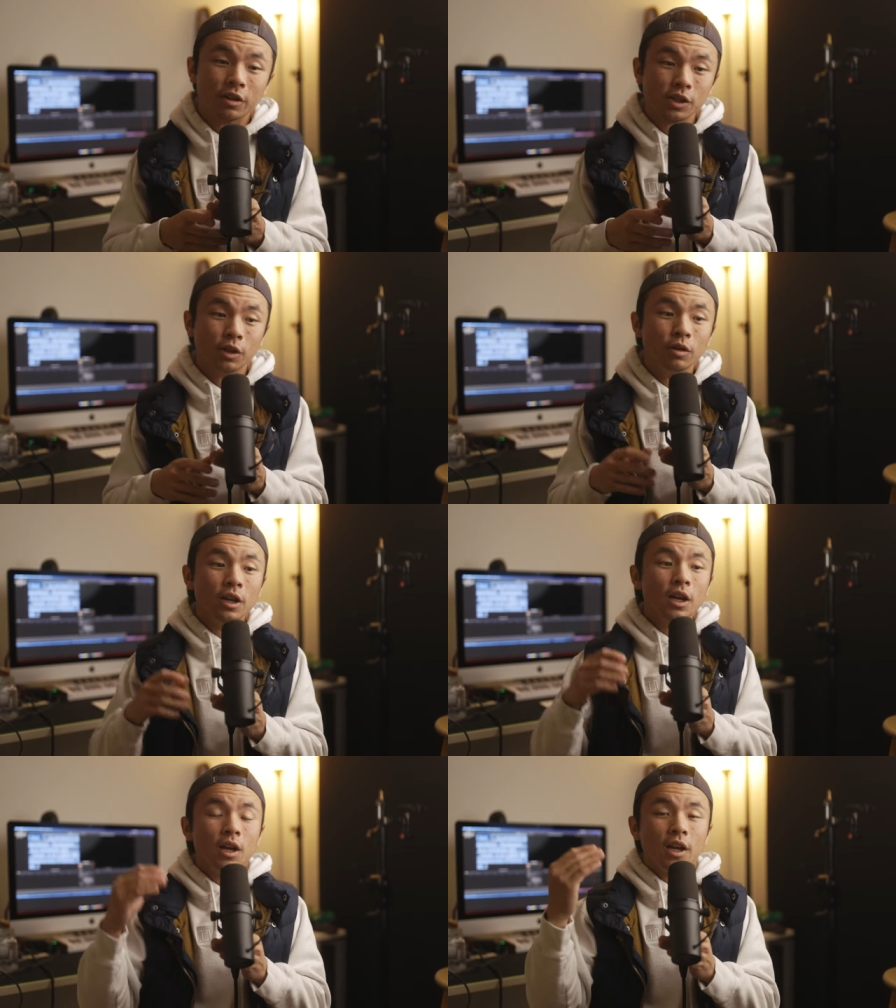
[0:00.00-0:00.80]
So
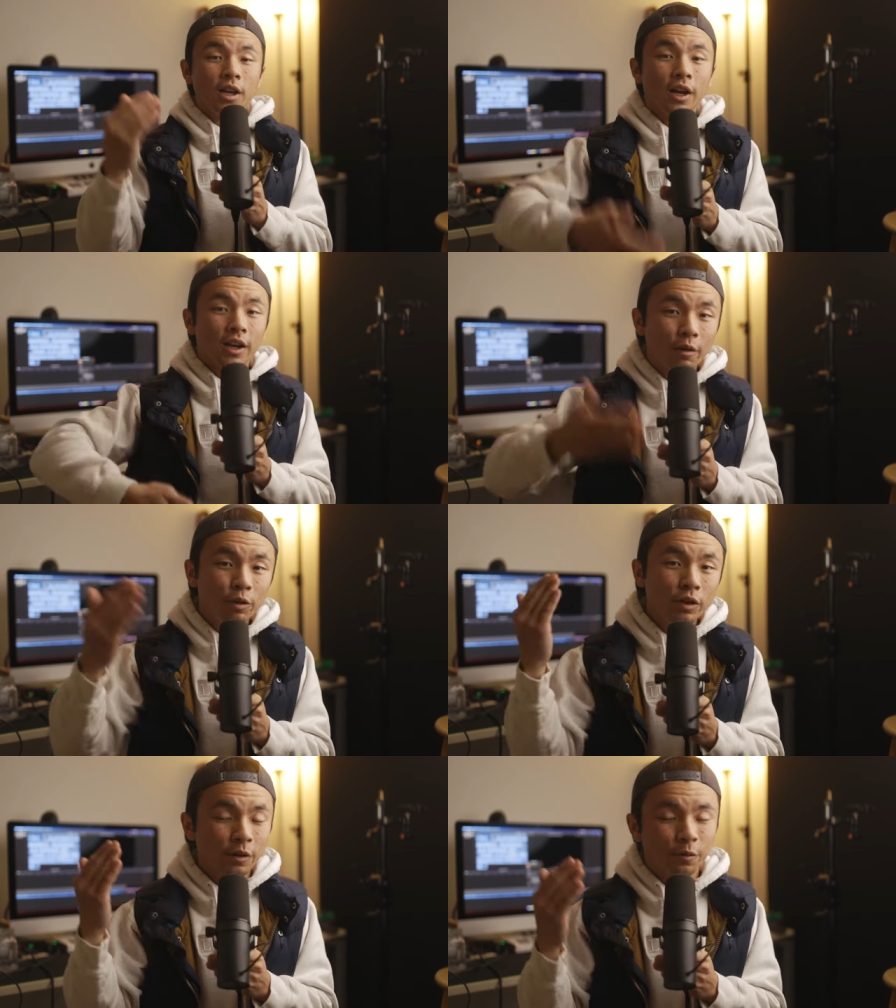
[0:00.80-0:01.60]
at
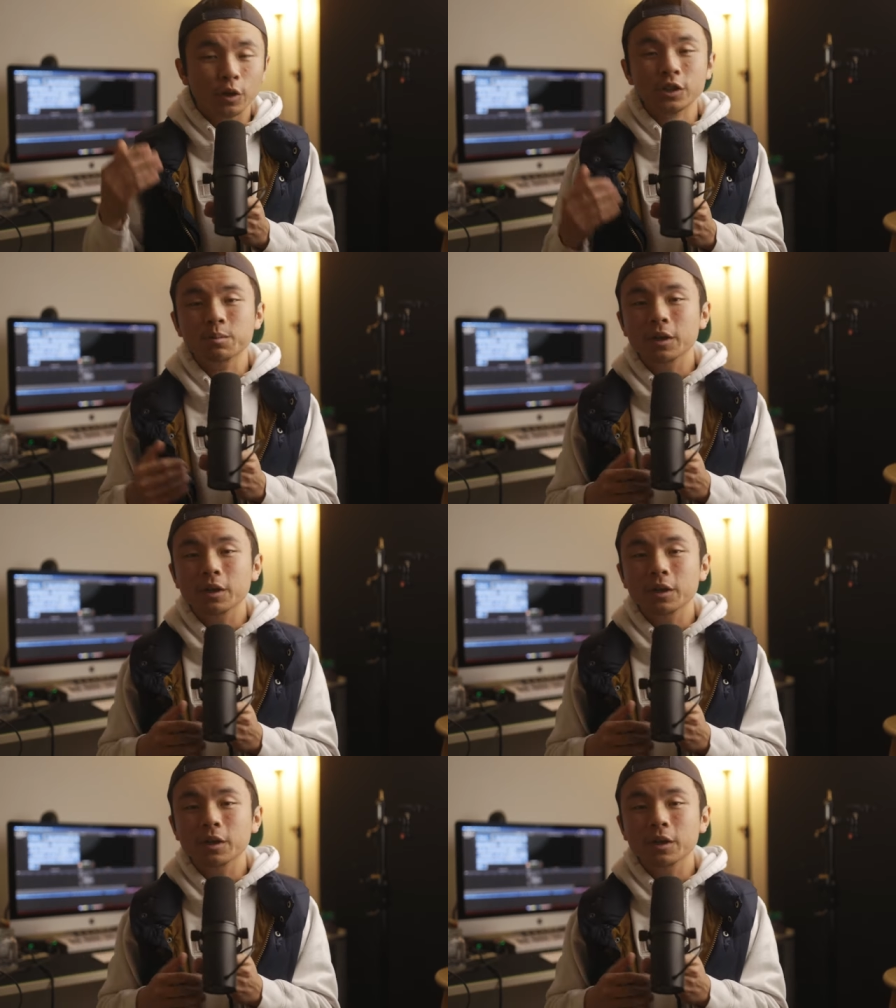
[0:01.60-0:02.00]
every like first